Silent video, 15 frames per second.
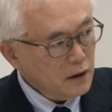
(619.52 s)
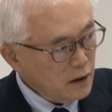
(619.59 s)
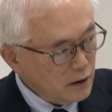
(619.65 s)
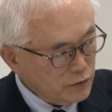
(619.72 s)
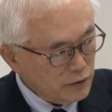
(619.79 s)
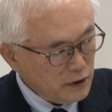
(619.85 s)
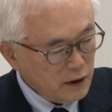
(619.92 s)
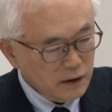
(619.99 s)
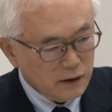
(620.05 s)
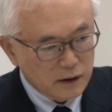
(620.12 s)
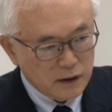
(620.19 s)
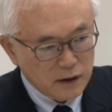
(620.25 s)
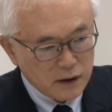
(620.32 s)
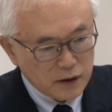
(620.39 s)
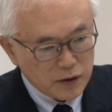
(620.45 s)
the country
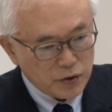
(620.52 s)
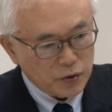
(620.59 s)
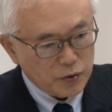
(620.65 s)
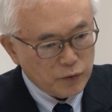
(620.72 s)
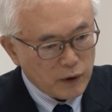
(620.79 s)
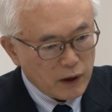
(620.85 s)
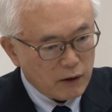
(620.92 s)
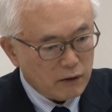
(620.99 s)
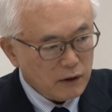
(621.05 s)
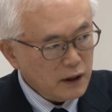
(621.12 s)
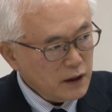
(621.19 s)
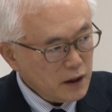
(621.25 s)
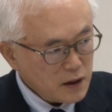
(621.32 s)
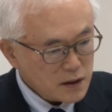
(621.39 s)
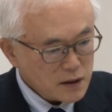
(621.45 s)
to where
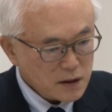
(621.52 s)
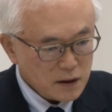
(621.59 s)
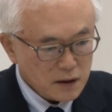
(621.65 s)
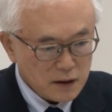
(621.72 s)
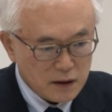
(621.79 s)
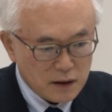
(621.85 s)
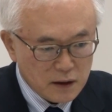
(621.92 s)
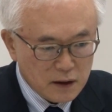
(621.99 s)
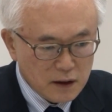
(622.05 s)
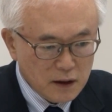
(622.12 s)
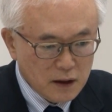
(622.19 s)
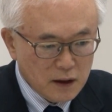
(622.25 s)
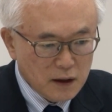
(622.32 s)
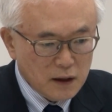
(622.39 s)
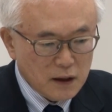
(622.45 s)
it is.
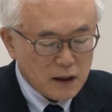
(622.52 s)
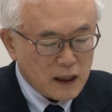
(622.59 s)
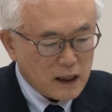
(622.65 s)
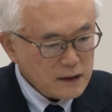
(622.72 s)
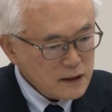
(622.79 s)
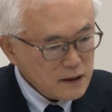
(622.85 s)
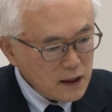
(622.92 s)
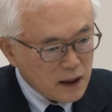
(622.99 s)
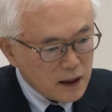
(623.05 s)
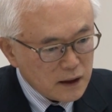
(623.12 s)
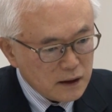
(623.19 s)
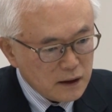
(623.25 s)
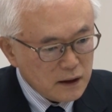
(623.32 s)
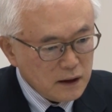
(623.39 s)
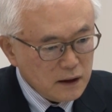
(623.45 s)
That
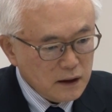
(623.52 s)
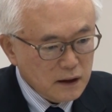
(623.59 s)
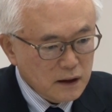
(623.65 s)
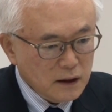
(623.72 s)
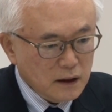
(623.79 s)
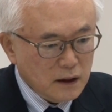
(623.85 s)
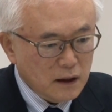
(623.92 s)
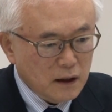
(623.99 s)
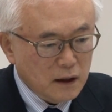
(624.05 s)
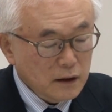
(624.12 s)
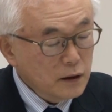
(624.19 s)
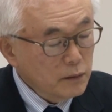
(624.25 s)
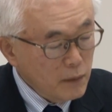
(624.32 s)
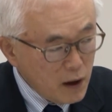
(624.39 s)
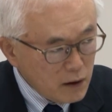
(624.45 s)
said,
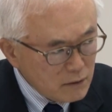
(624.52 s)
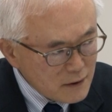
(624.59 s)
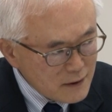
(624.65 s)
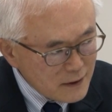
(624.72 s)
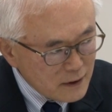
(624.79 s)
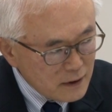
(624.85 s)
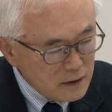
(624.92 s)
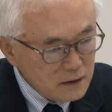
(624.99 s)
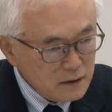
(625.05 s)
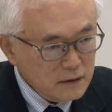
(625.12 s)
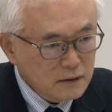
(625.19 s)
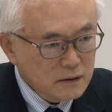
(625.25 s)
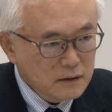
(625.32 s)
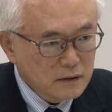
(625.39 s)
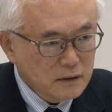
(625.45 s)
democracy,
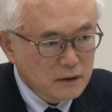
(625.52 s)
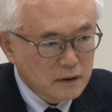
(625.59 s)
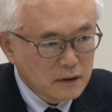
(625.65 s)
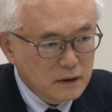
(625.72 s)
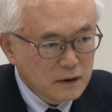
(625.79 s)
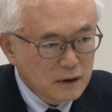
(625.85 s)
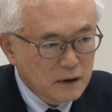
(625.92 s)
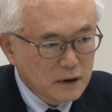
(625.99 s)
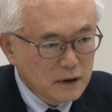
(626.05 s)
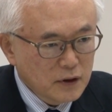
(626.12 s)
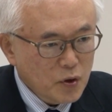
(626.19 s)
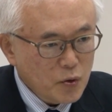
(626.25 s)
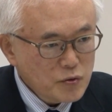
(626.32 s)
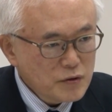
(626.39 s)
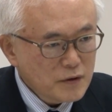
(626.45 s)

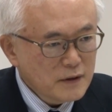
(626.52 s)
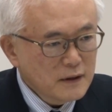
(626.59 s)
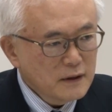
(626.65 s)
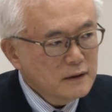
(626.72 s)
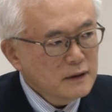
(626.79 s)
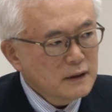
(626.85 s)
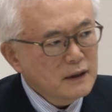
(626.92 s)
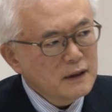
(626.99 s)
don't you think,